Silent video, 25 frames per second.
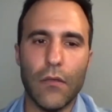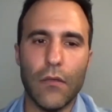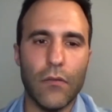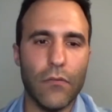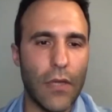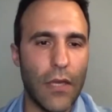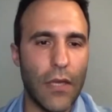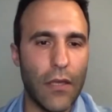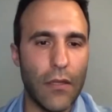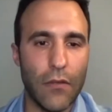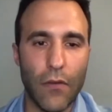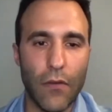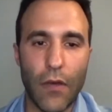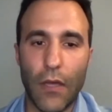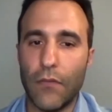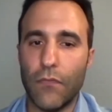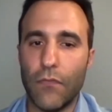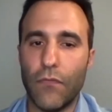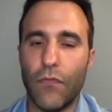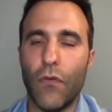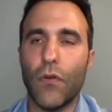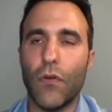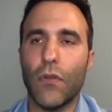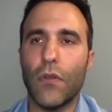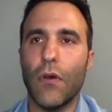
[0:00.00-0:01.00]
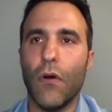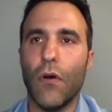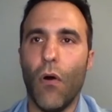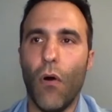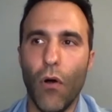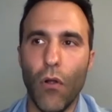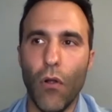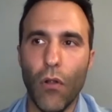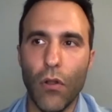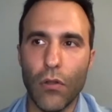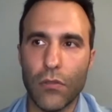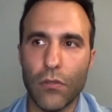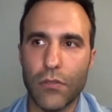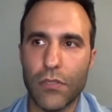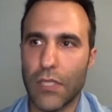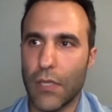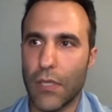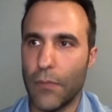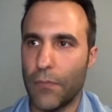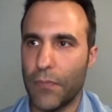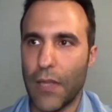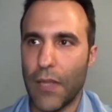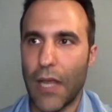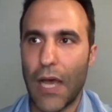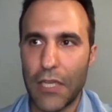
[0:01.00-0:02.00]
And for the whole
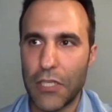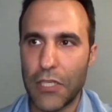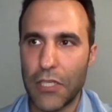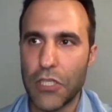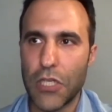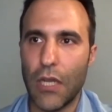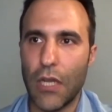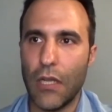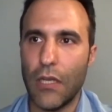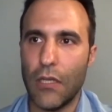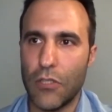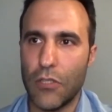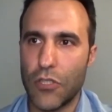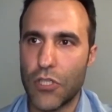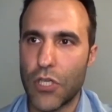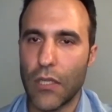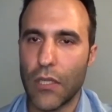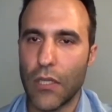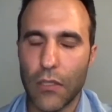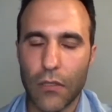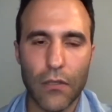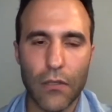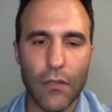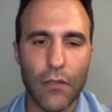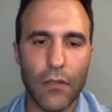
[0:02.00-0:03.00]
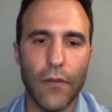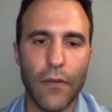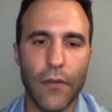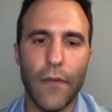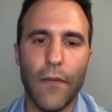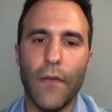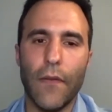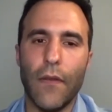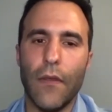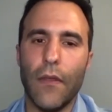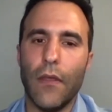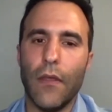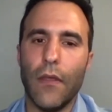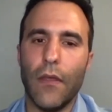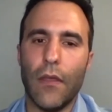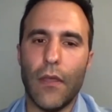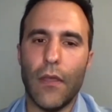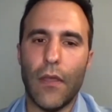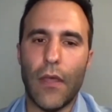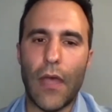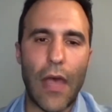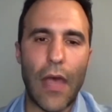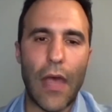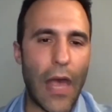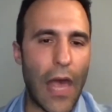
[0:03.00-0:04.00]
supply chain in general,
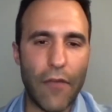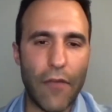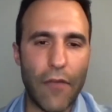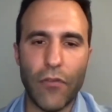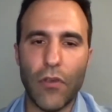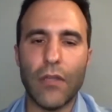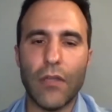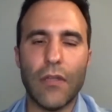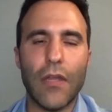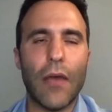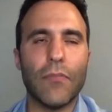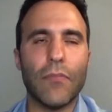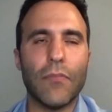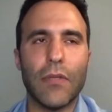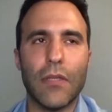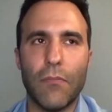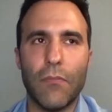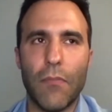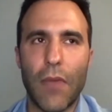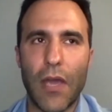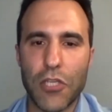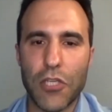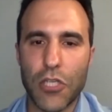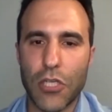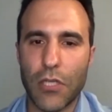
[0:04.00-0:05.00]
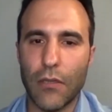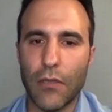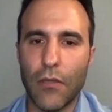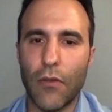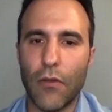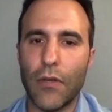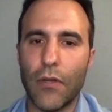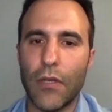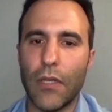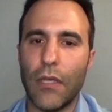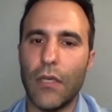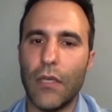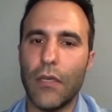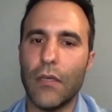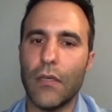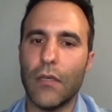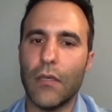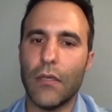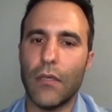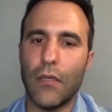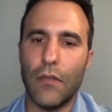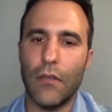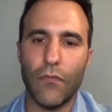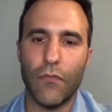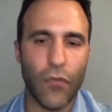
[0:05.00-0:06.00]
have you adapted machine learning
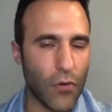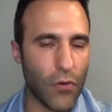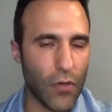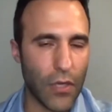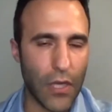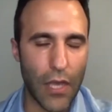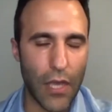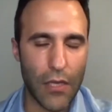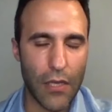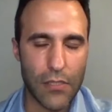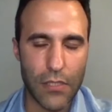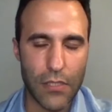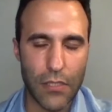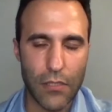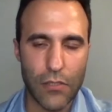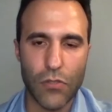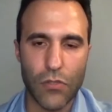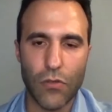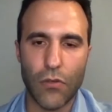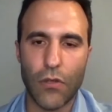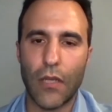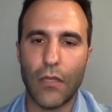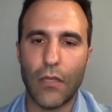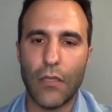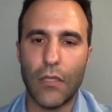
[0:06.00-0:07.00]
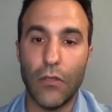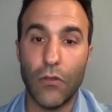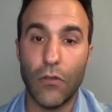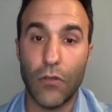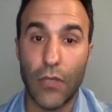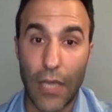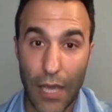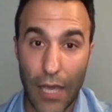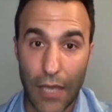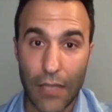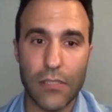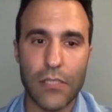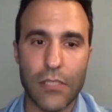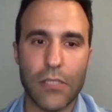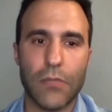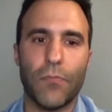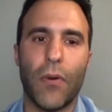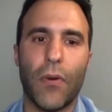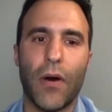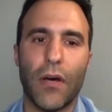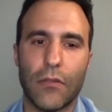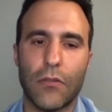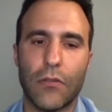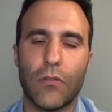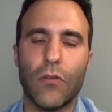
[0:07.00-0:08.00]
in forecasting so that you can
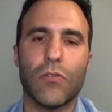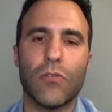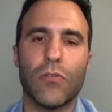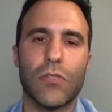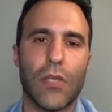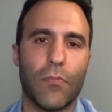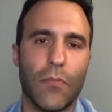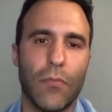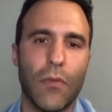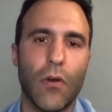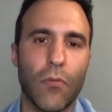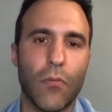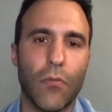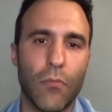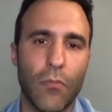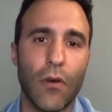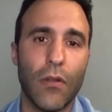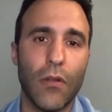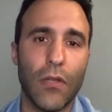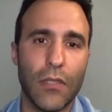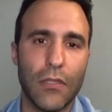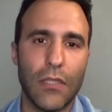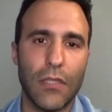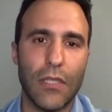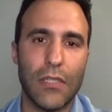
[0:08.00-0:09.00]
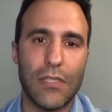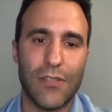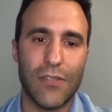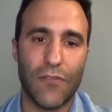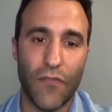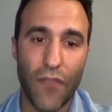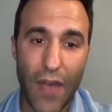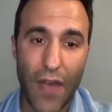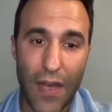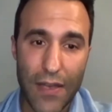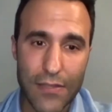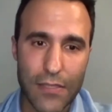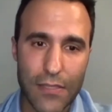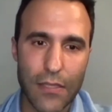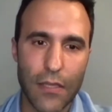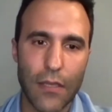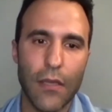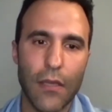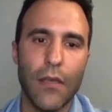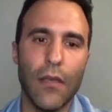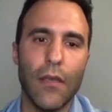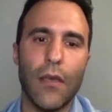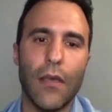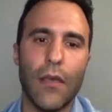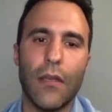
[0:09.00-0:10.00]
spot those abnormalities fast
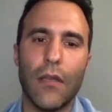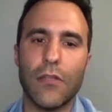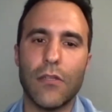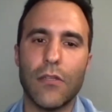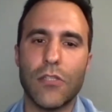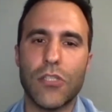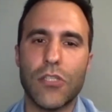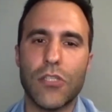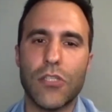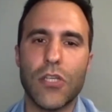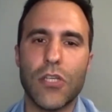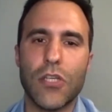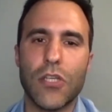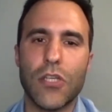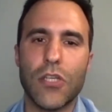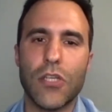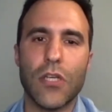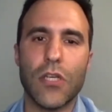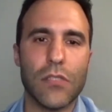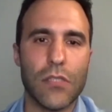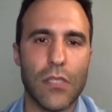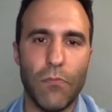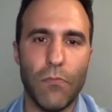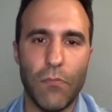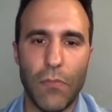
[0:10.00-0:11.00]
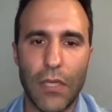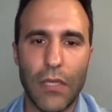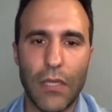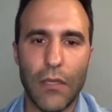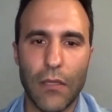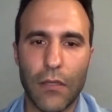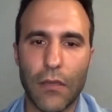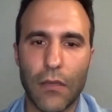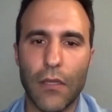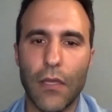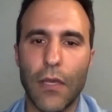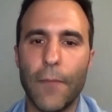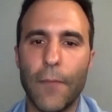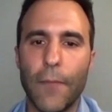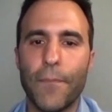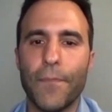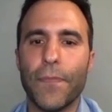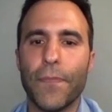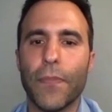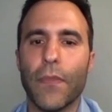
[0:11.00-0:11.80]
and adjust immediately,